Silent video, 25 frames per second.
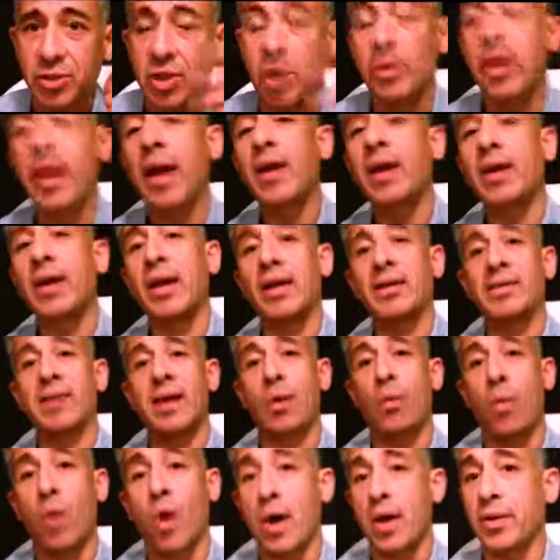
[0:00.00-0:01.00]
Okay, kids, I
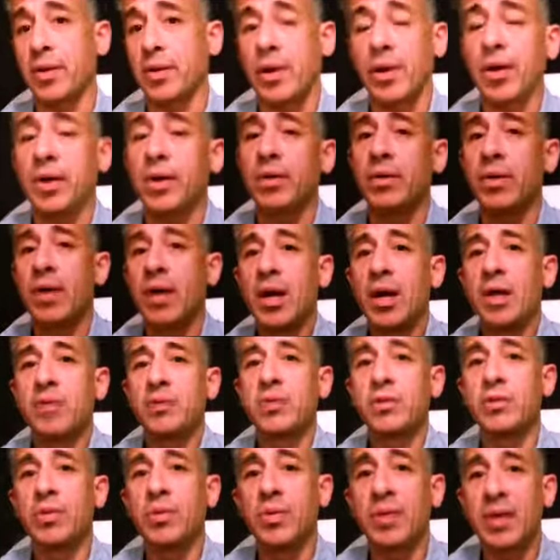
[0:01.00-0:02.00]
want you
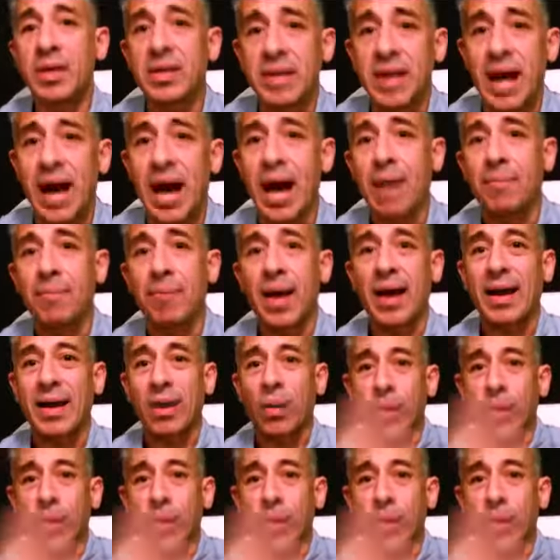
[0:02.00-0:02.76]
to do this high block.